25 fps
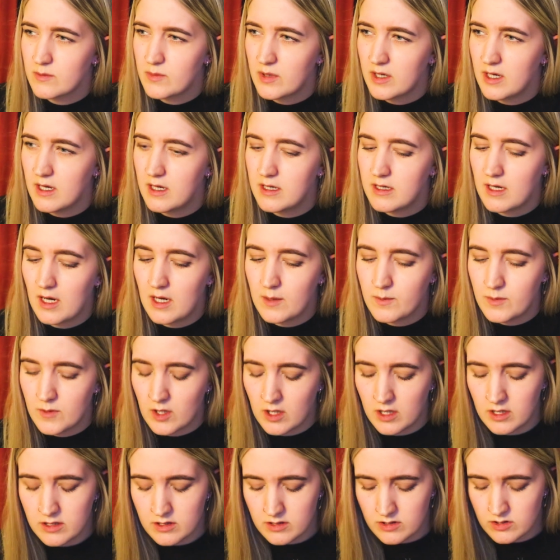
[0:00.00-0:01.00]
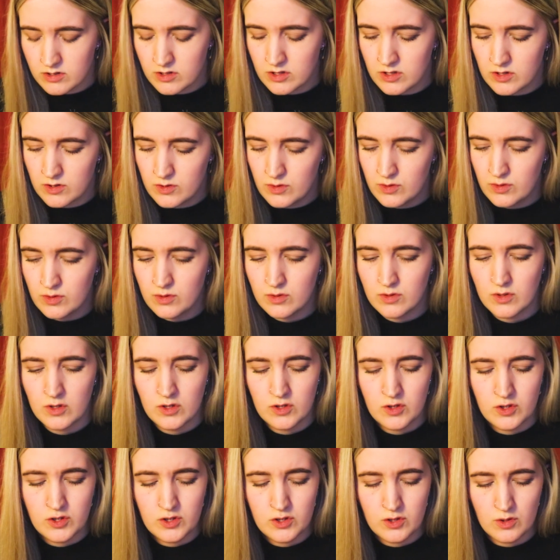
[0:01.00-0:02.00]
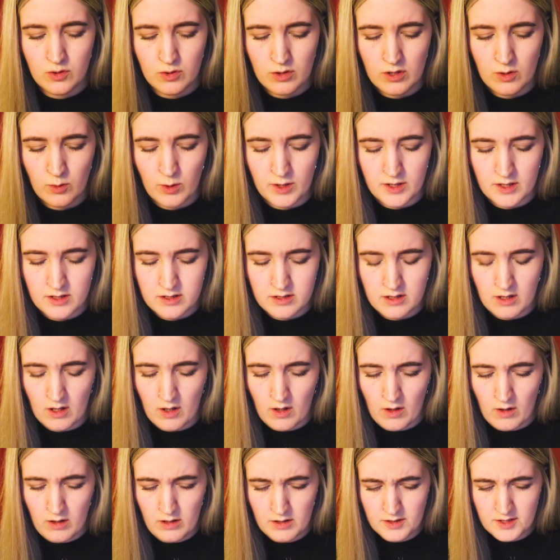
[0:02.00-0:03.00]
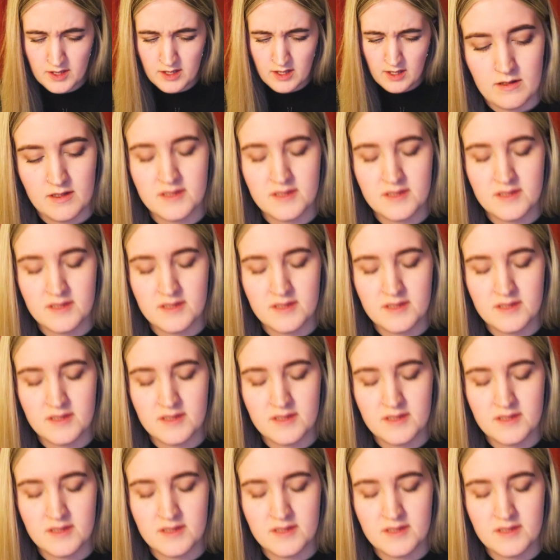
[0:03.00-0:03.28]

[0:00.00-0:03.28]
but I'm not too sure what it's called.